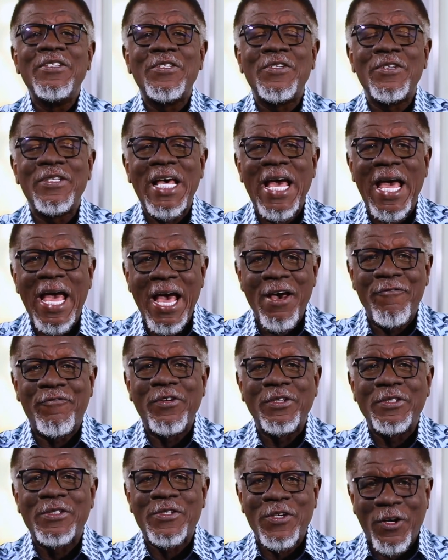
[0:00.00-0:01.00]
to the
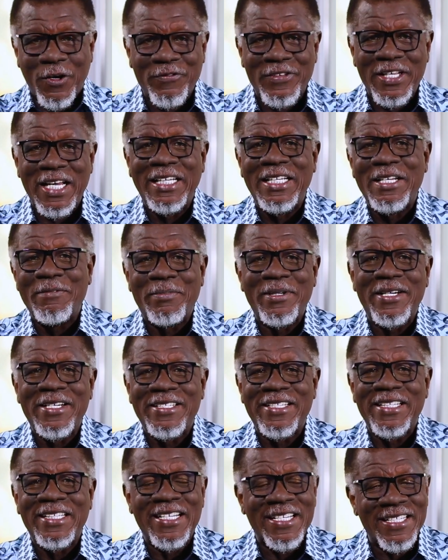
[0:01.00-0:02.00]
efforts of their
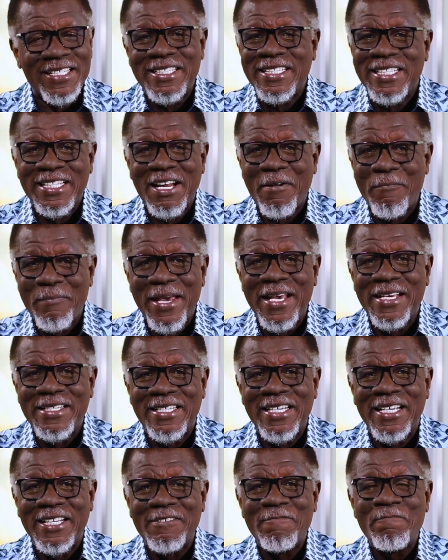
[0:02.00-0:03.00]
liberation. Isn't it
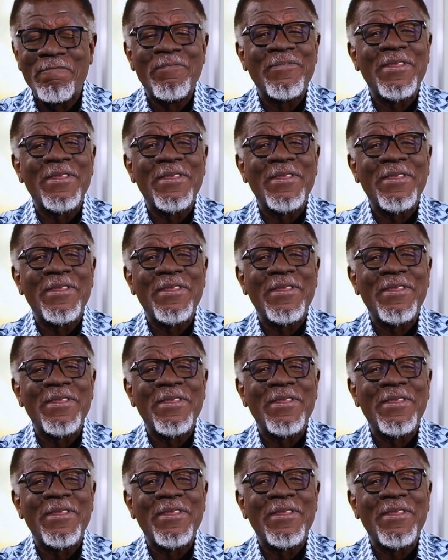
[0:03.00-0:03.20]
amazing?